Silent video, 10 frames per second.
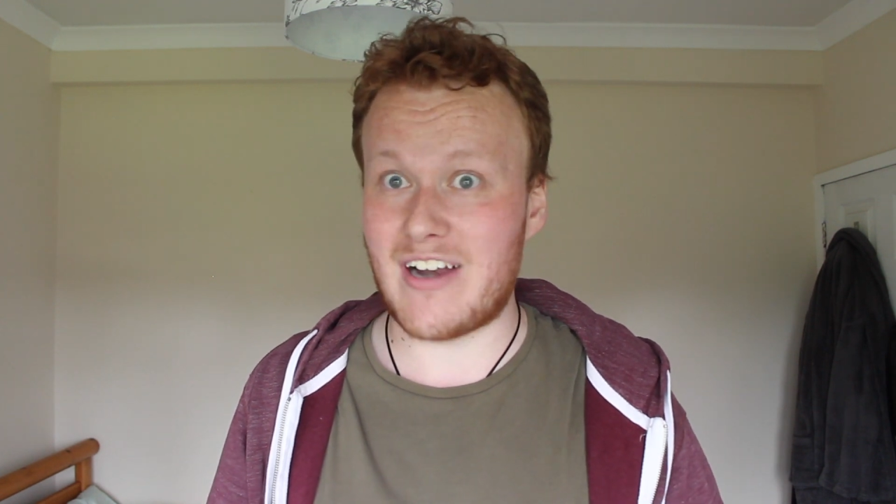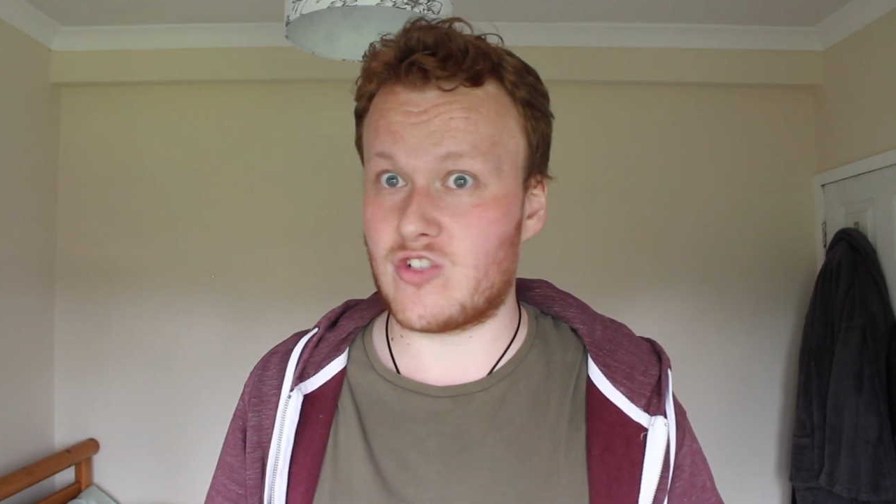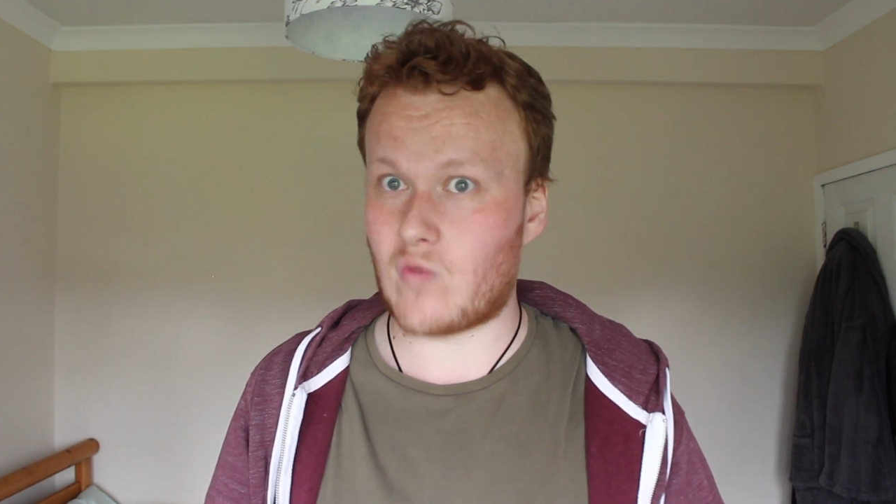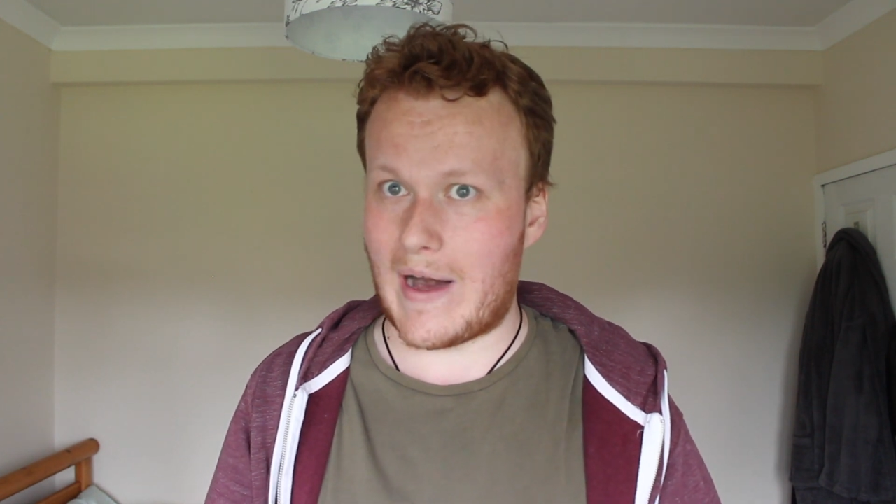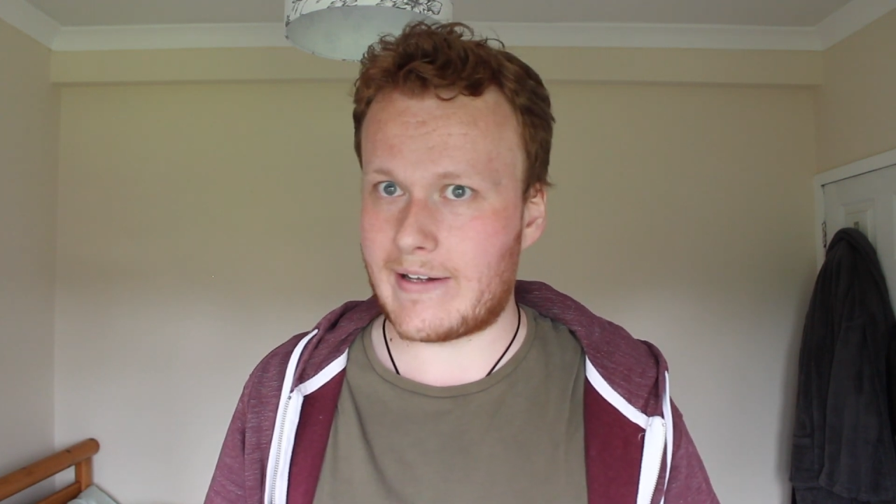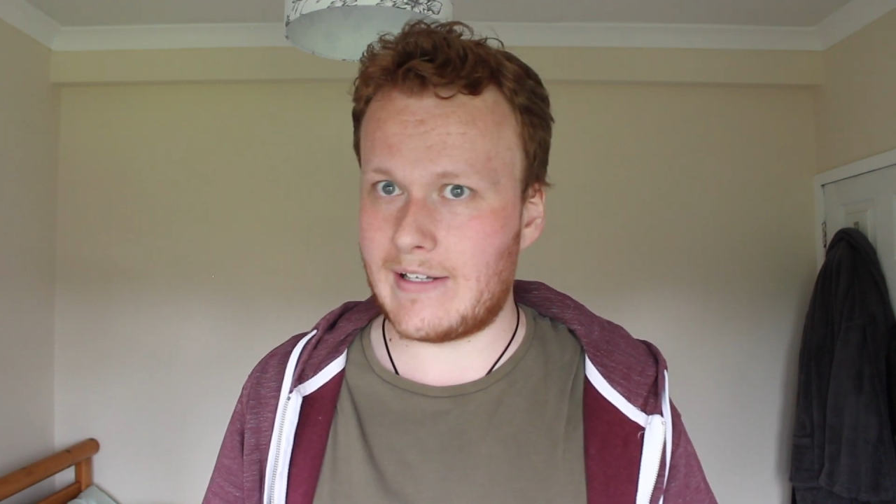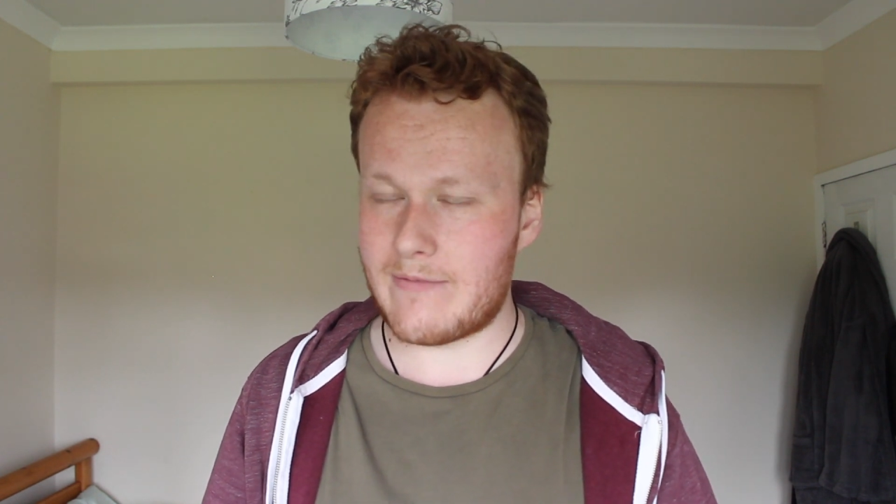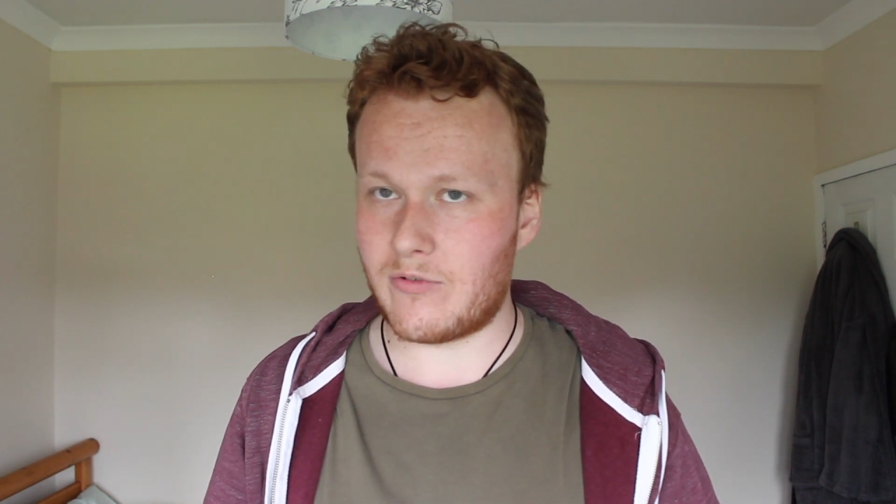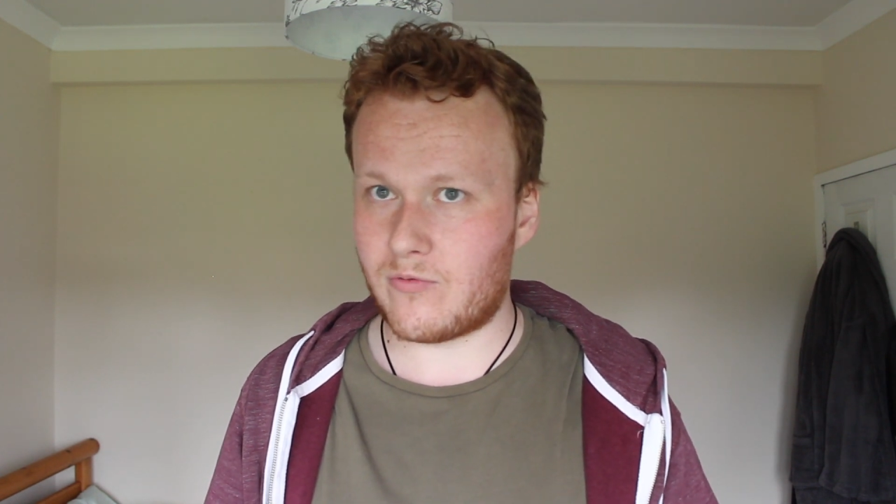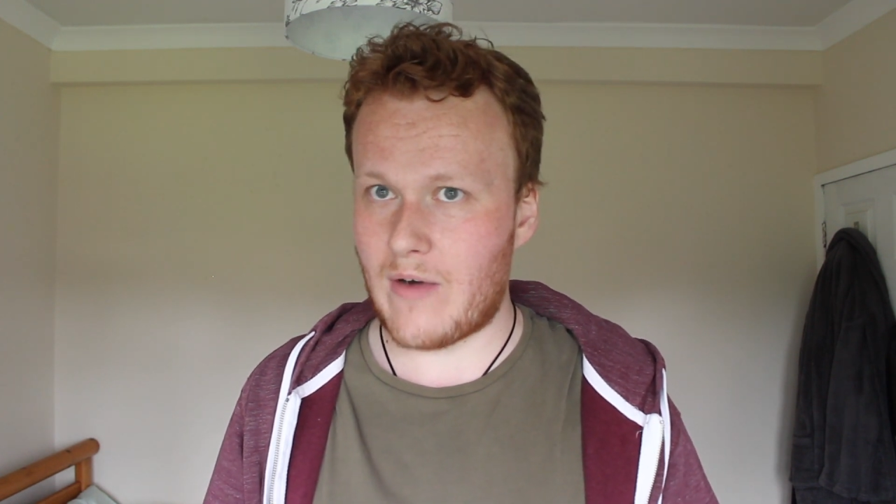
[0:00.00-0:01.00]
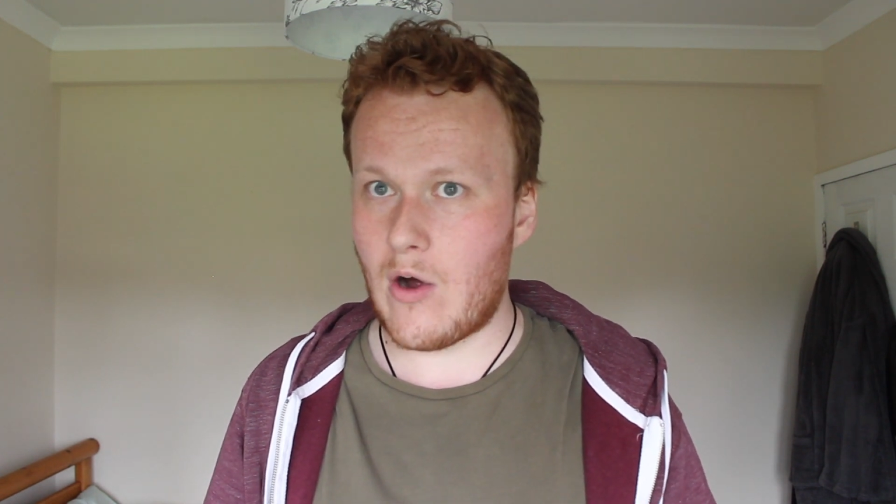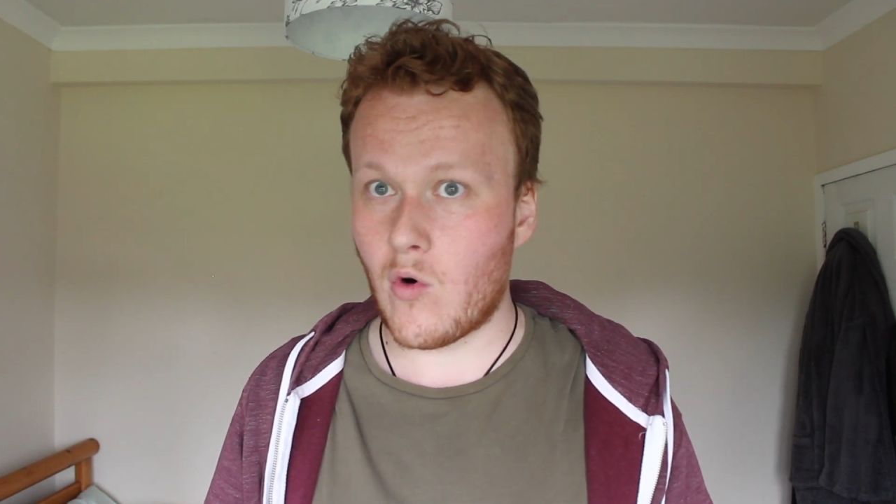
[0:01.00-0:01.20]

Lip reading: a dragon level threat,